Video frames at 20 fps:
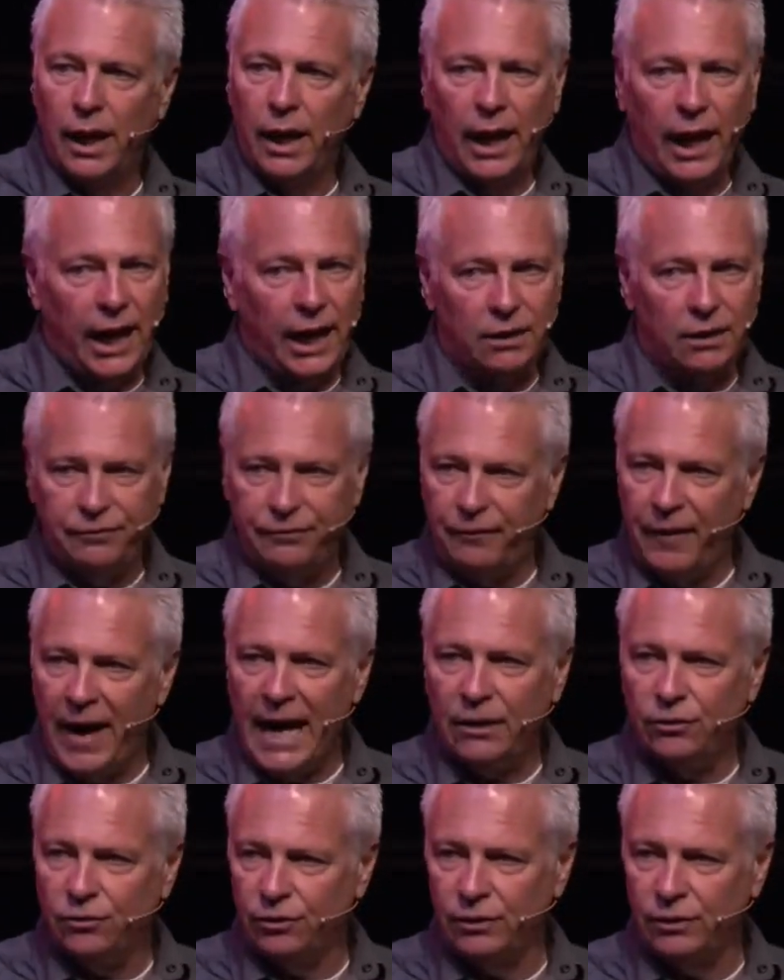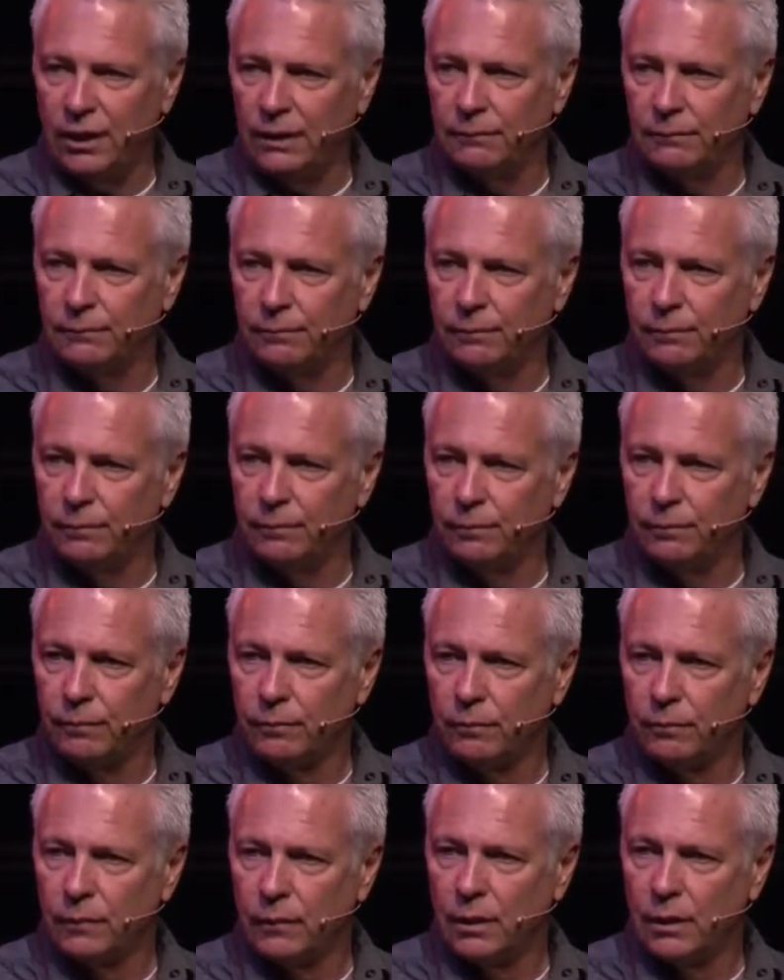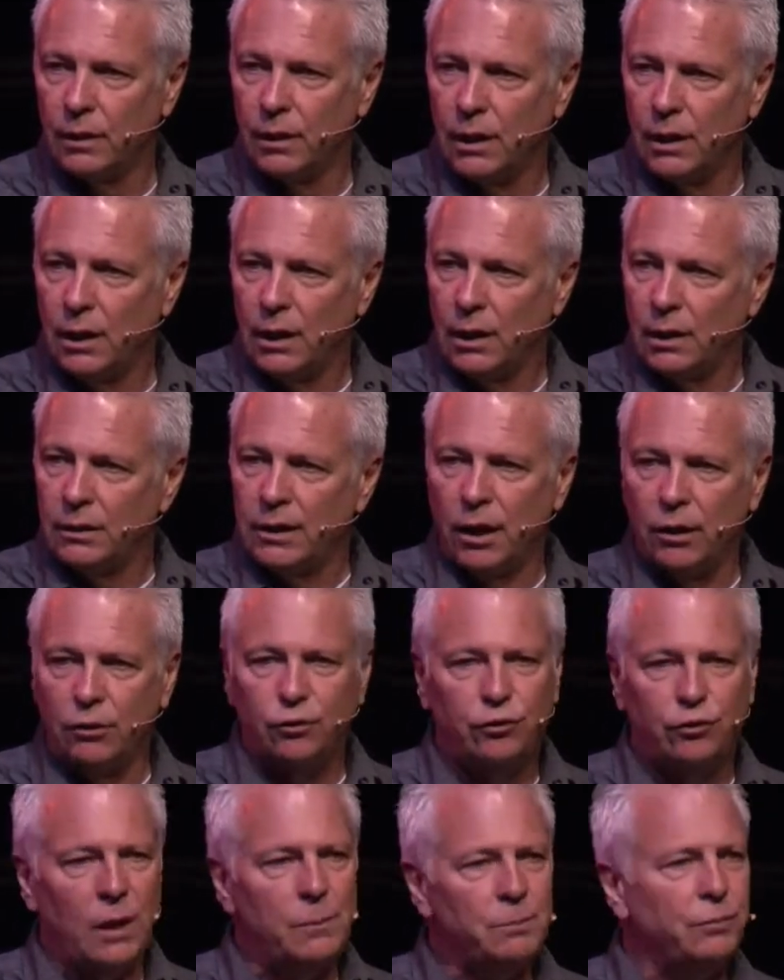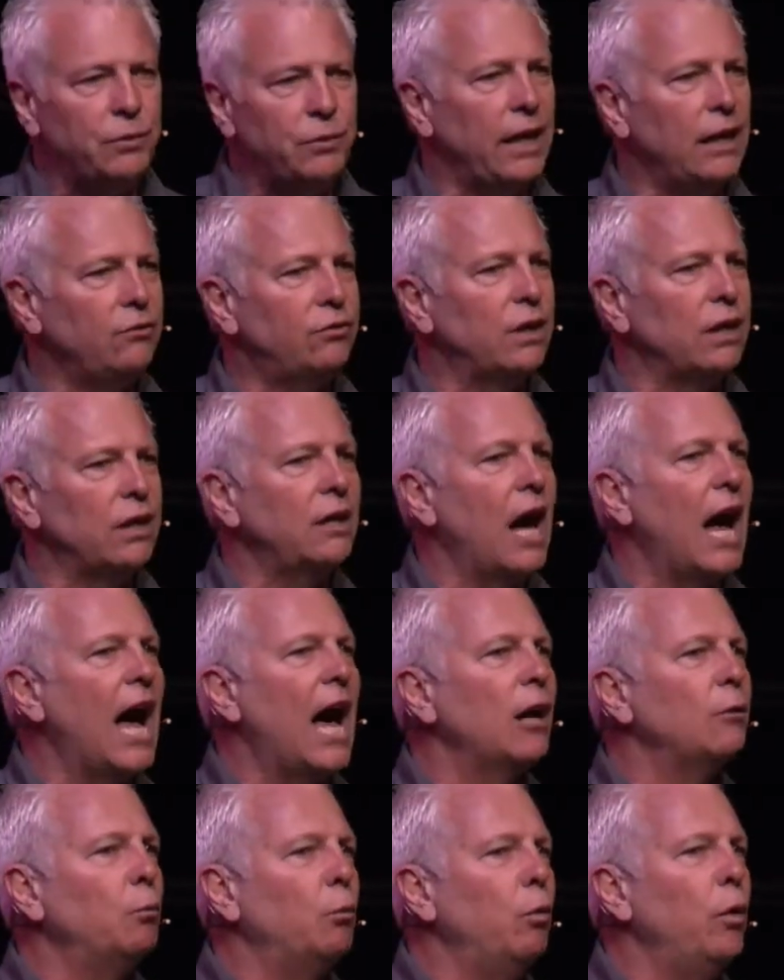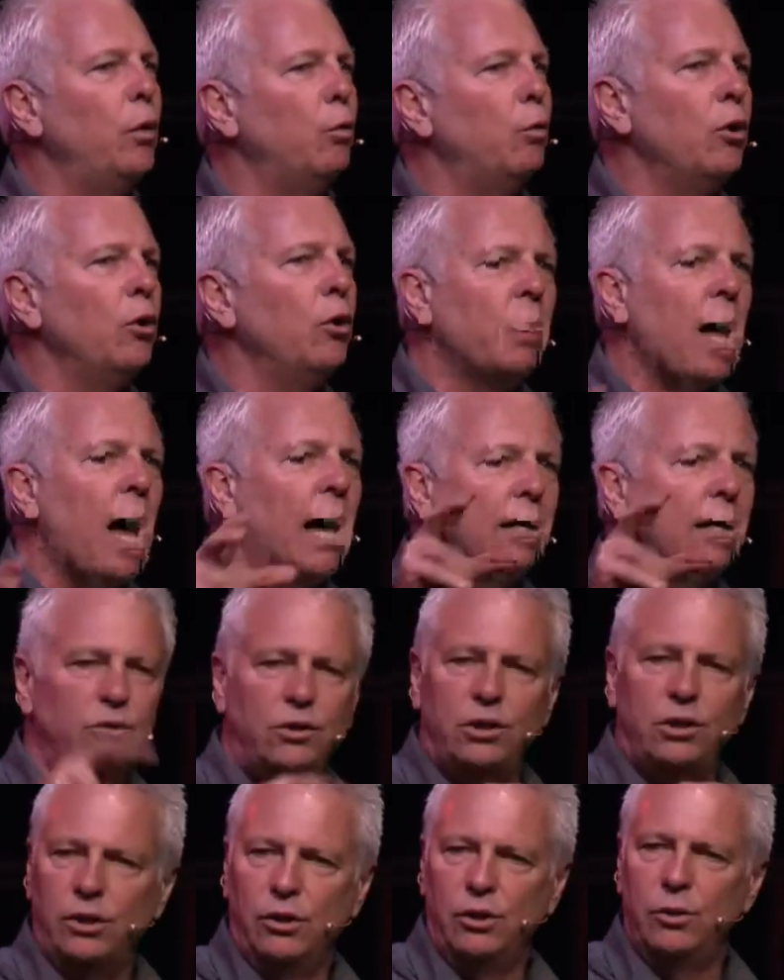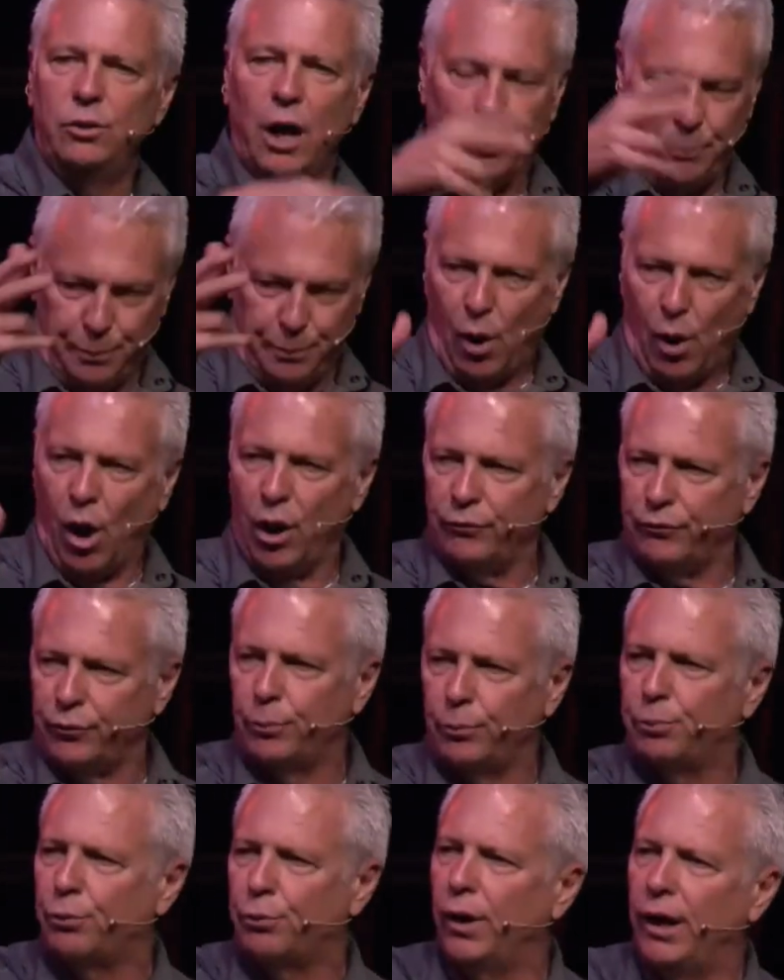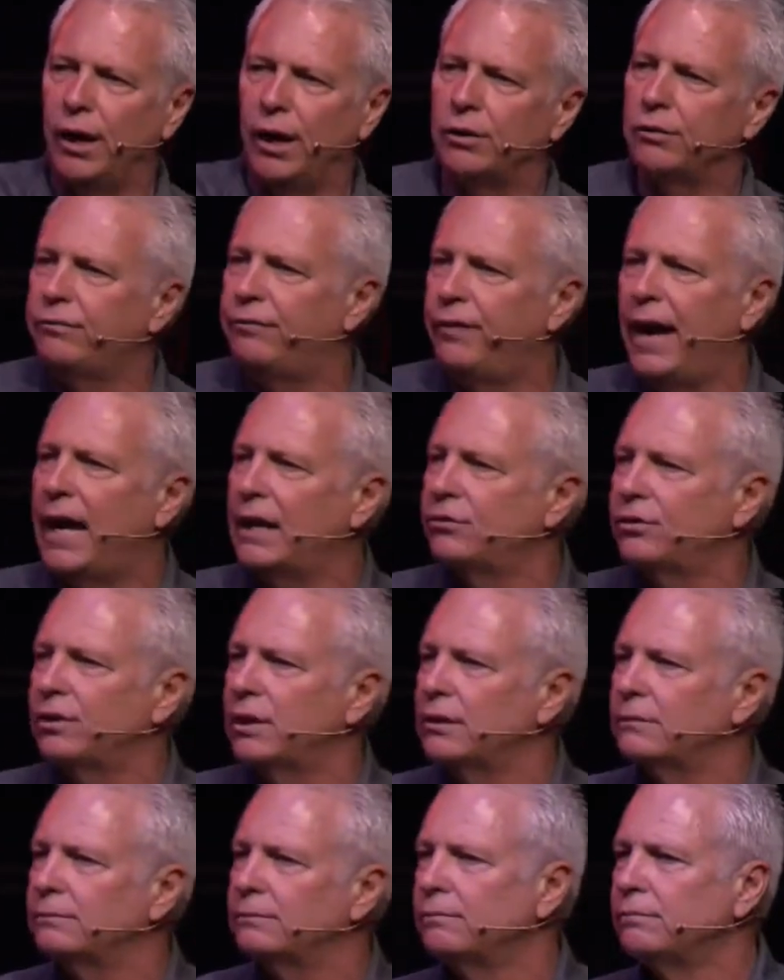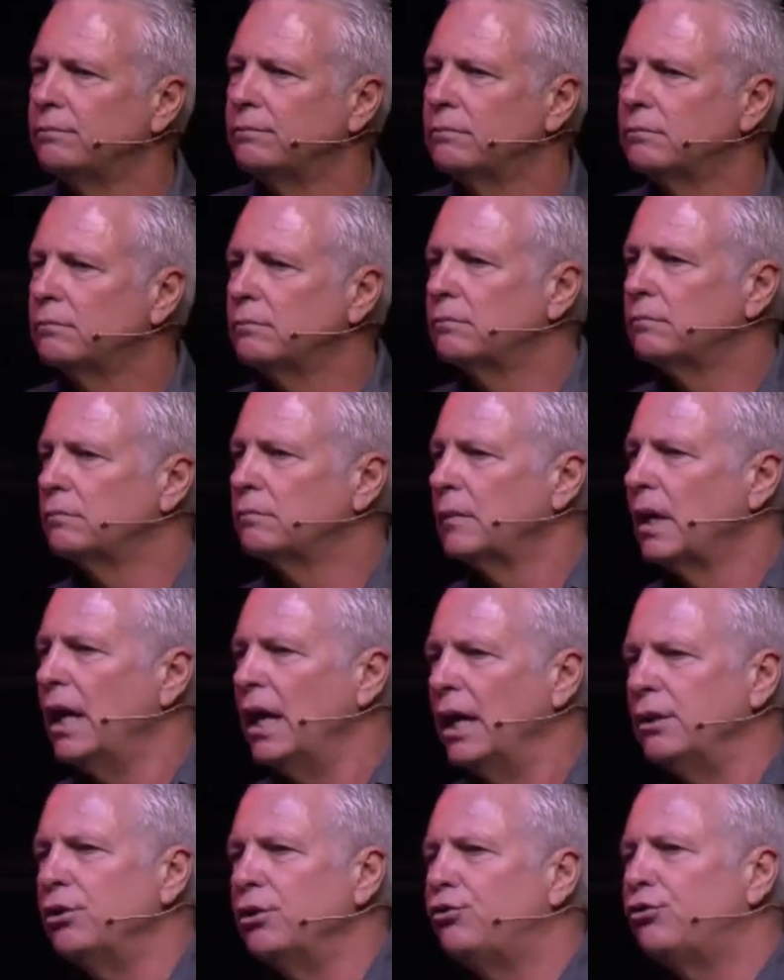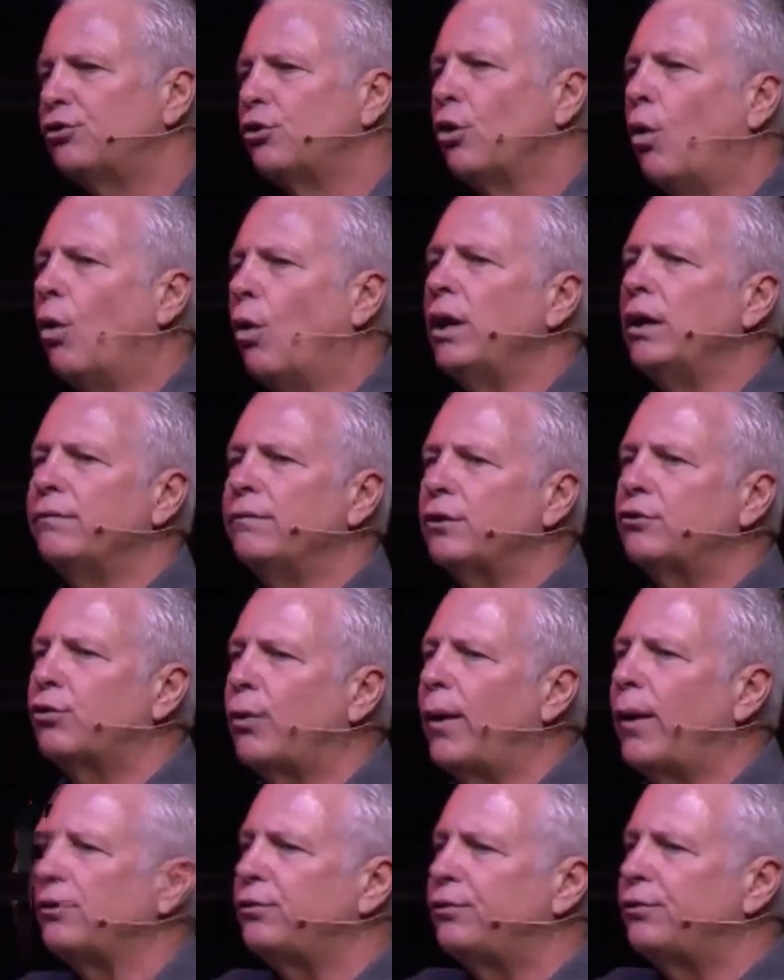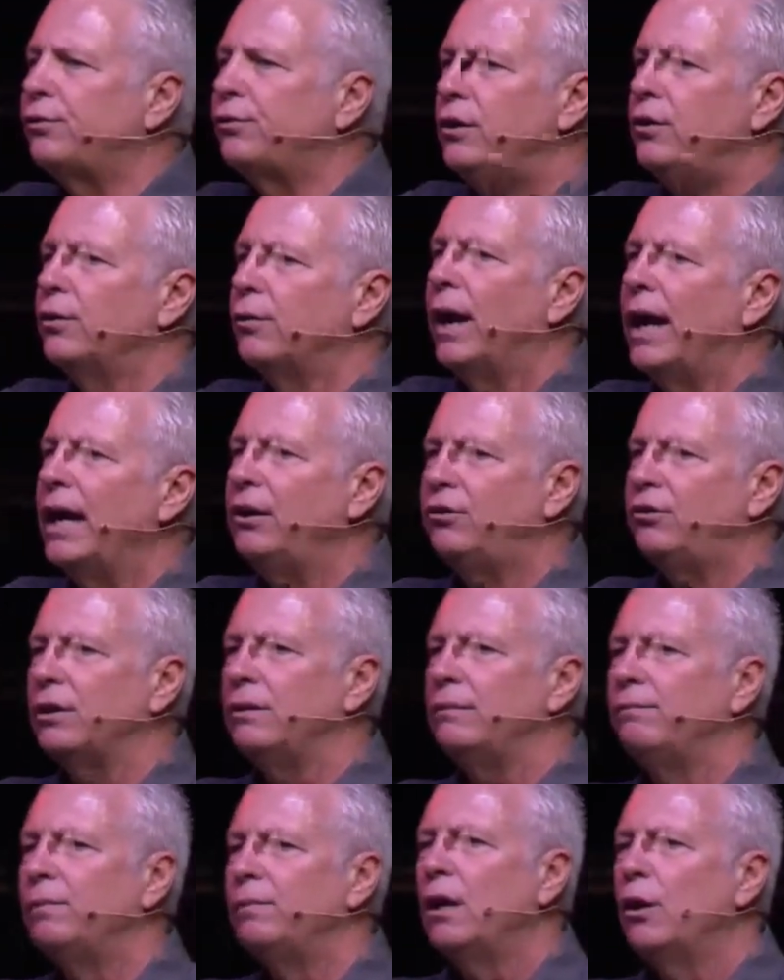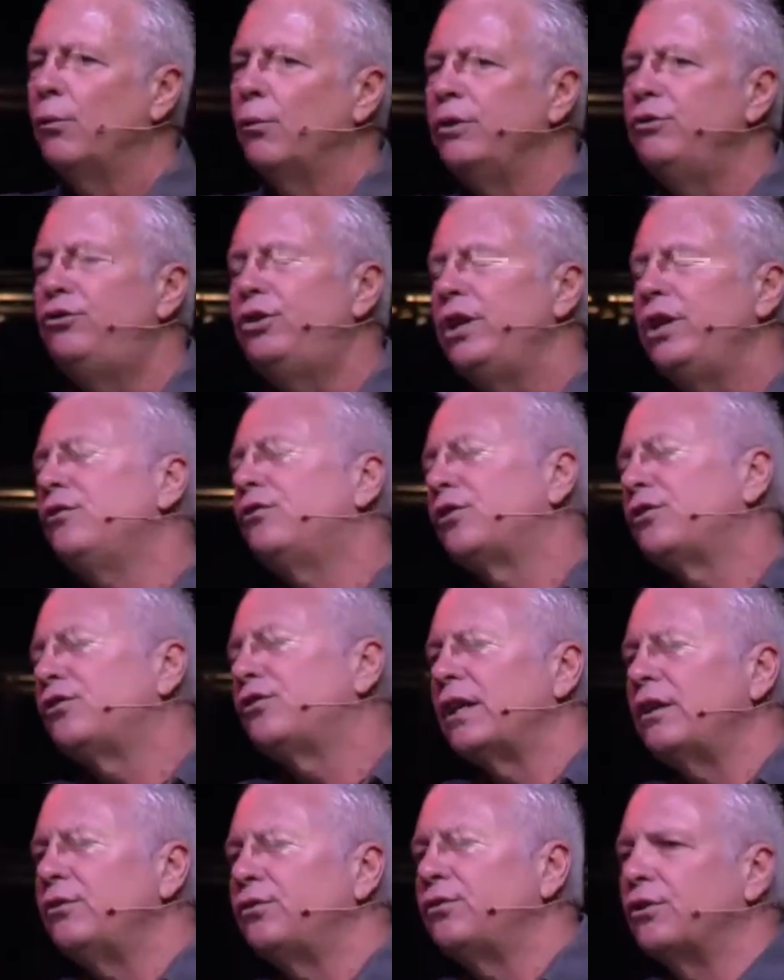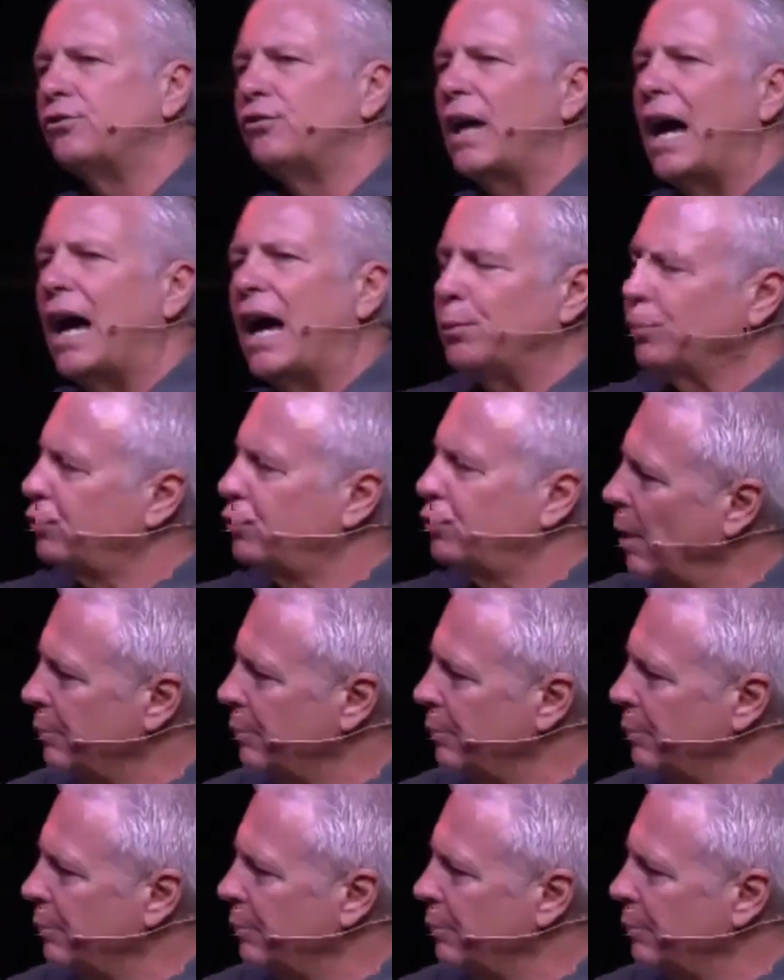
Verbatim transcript: and fasting. There are some things that God will not do apart from prayer and fasting. In the story of the transfiguration, when Jesus and his disciples come